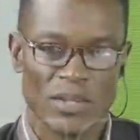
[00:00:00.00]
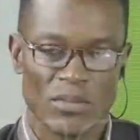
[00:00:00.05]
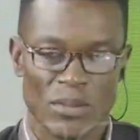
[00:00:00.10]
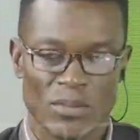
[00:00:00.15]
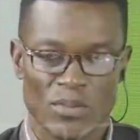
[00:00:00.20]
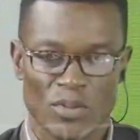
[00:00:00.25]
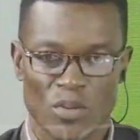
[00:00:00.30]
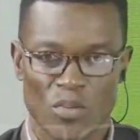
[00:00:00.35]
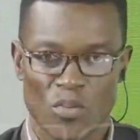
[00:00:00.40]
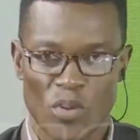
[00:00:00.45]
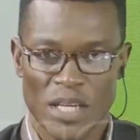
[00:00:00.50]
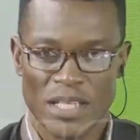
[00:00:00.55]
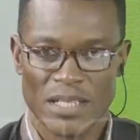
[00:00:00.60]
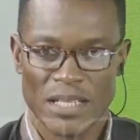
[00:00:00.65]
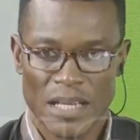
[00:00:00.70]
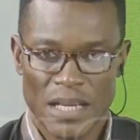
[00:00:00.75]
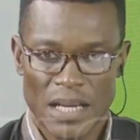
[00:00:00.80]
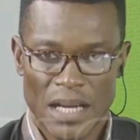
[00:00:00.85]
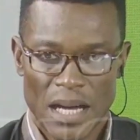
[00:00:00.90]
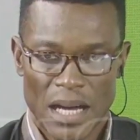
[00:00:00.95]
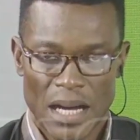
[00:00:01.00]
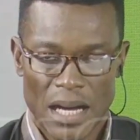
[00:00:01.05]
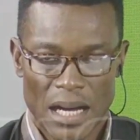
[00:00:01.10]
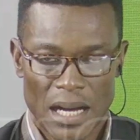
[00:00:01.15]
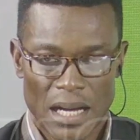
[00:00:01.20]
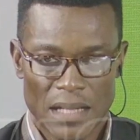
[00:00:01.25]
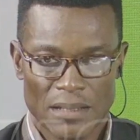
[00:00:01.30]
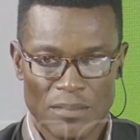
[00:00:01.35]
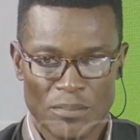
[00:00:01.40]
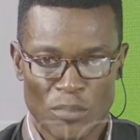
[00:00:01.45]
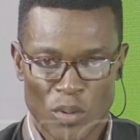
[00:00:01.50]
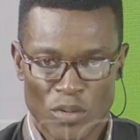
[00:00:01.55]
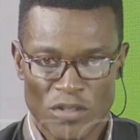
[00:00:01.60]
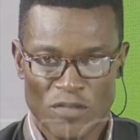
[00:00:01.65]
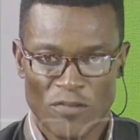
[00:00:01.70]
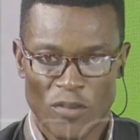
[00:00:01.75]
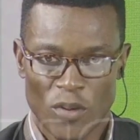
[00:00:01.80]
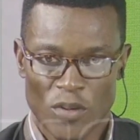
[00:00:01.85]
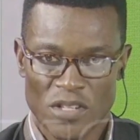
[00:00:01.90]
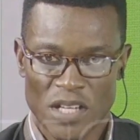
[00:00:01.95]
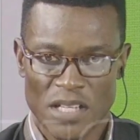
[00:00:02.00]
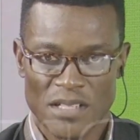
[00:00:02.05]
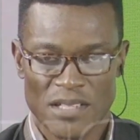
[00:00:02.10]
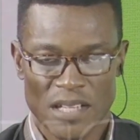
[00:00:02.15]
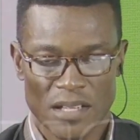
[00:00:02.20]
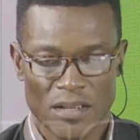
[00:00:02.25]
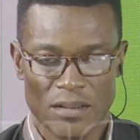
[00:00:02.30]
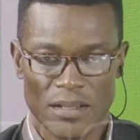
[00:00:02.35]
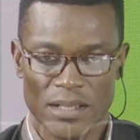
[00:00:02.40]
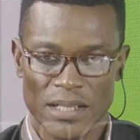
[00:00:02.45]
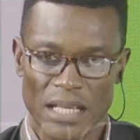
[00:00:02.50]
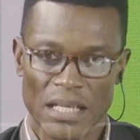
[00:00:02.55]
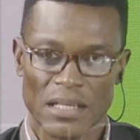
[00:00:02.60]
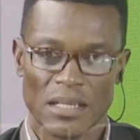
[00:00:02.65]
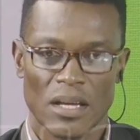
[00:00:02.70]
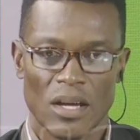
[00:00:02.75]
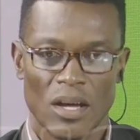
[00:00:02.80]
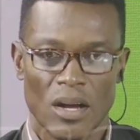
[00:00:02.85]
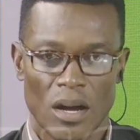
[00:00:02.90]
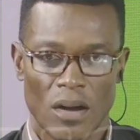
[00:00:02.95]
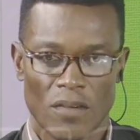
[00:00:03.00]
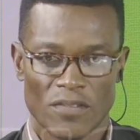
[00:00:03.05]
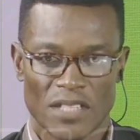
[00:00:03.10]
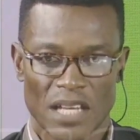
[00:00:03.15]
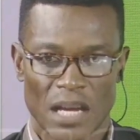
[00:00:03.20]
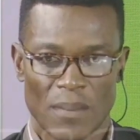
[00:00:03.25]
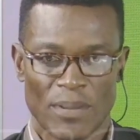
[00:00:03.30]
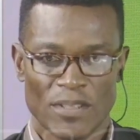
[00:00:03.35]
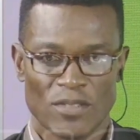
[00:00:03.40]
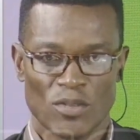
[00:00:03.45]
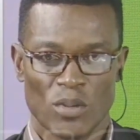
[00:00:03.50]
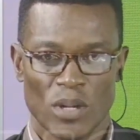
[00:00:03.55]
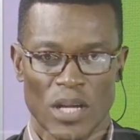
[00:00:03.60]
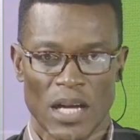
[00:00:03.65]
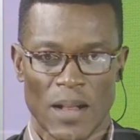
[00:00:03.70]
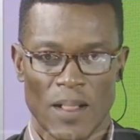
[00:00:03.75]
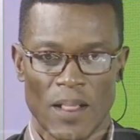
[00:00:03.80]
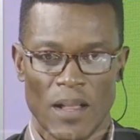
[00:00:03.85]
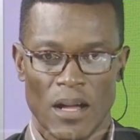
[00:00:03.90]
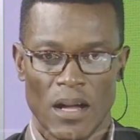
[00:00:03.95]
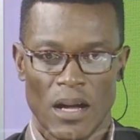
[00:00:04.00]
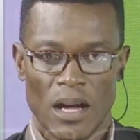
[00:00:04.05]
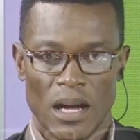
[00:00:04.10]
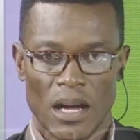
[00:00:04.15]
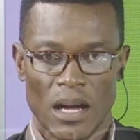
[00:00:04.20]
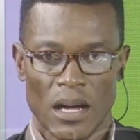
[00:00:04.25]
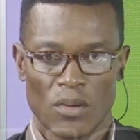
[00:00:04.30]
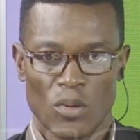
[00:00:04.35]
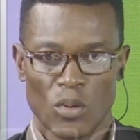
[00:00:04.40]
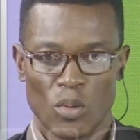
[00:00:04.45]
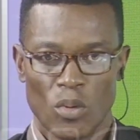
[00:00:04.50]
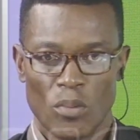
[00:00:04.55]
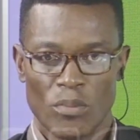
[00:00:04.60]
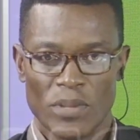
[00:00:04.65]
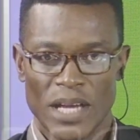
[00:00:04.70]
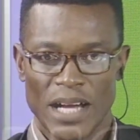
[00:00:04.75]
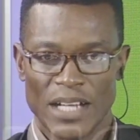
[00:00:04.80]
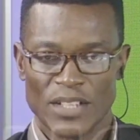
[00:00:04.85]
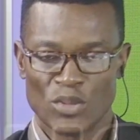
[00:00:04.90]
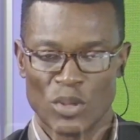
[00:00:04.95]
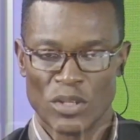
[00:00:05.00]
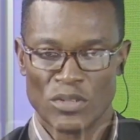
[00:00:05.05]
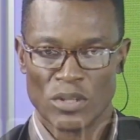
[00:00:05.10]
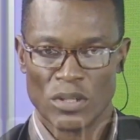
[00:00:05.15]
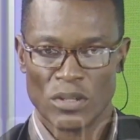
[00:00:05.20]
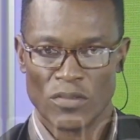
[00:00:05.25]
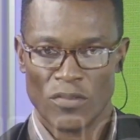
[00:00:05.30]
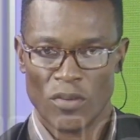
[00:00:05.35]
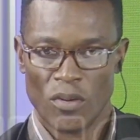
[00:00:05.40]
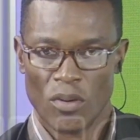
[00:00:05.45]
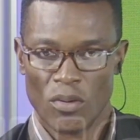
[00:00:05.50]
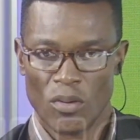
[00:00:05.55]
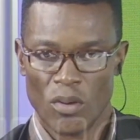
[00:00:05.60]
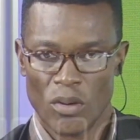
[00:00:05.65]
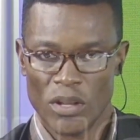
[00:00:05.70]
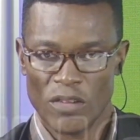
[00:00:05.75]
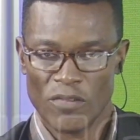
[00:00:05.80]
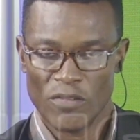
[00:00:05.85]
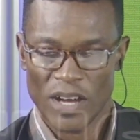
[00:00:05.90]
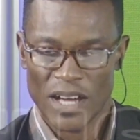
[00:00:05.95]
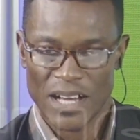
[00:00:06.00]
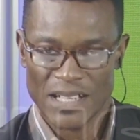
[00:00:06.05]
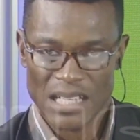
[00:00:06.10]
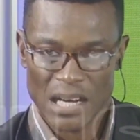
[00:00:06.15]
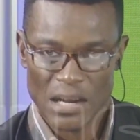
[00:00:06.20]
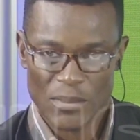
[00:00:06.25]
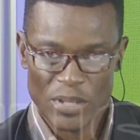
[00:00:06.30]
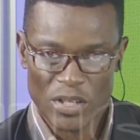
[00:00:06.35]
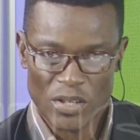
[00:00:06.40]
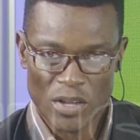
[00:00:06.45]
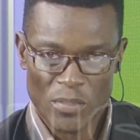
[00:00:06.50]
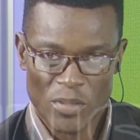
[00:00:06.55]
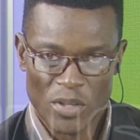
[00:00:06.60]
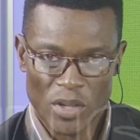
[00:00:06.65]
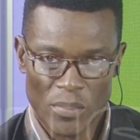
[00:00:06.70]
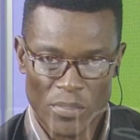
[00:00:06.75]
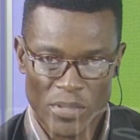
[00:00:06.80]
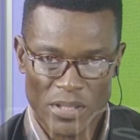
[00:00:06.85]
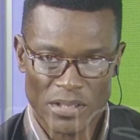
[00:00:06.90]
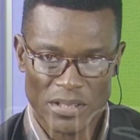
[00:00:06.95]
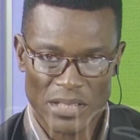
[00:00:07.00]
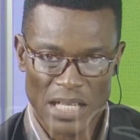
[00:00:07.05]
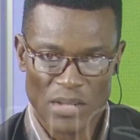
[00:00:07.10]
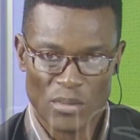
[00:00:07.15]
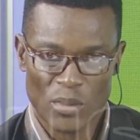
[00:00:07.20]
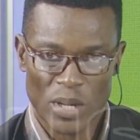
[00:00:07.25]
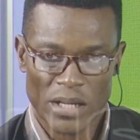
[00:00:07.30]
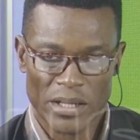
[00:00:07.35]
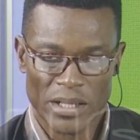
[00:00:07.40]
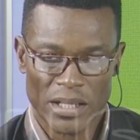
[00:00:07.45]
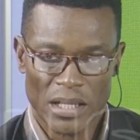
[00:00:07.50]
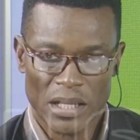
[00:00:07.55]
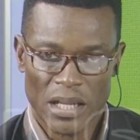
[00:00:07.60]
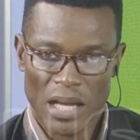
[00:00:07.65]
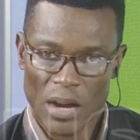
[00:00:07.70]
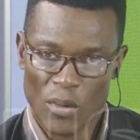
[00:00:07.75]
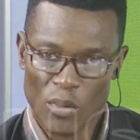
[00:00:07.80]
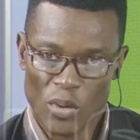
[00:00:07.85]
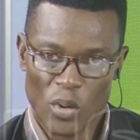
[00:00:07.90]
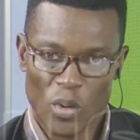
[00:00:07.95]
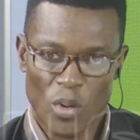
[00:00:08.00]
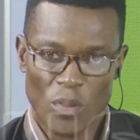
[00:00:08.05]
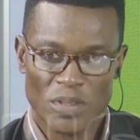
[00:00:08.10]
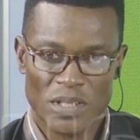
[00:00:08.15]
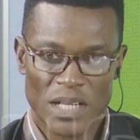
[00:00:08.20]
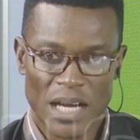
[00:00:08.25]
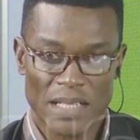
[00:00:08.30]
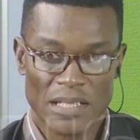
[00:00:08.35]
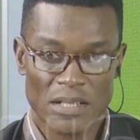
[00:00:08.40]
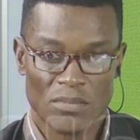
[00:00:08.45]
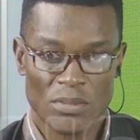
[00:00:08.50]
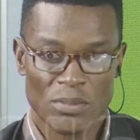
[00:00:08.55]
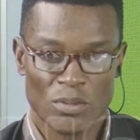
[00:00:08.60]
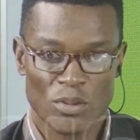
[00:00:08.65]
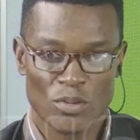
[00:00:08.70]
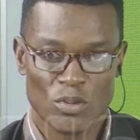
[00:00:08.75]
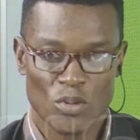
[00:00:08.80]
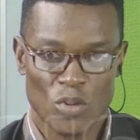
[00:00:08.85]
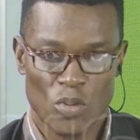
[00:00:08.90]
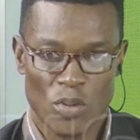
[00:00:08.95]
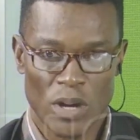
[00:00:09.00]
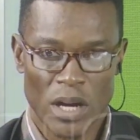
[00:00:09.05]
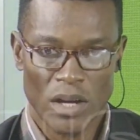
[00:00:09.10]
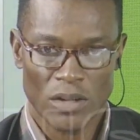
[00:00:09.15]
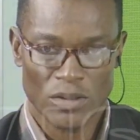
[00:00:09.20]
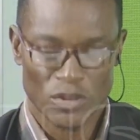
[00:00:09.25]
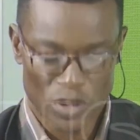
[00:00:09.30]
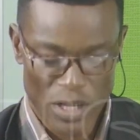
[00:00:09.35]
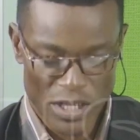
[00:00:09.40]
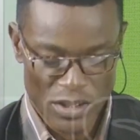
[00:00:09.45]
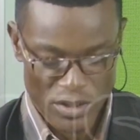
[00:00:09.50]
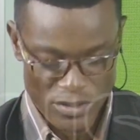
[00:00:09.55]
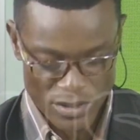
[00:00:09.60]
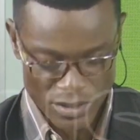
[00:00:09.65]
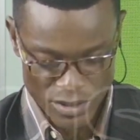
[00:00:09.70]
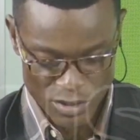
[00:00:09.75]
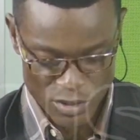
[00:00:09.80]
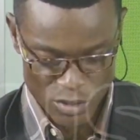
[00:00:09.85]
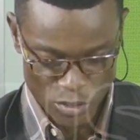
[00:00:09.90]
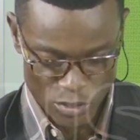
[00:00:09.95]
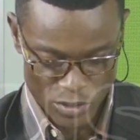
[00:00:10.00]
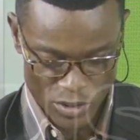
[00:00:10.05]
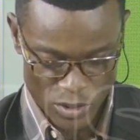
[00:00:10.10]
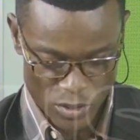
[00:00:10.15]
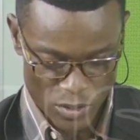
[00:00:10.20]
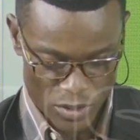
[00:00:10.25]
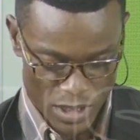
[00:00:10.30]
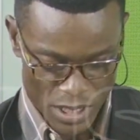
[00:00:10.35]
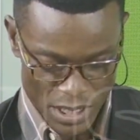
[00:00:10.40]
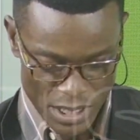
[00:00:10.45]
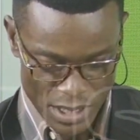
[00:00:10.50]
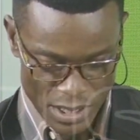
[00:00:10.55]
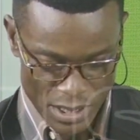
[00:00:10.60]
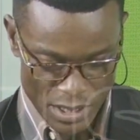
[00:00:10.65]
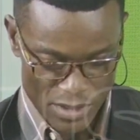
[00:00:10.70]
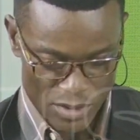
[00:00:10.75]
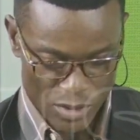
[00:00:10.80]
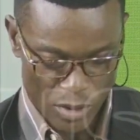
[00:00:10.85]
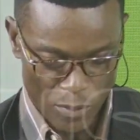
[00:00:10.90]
they'll be able to win uh, both first and second leg of that particular uh, Colombia 2024 qualifiers that will be coming up in January, and we hope that they'll be able to do well. Join us in the studio is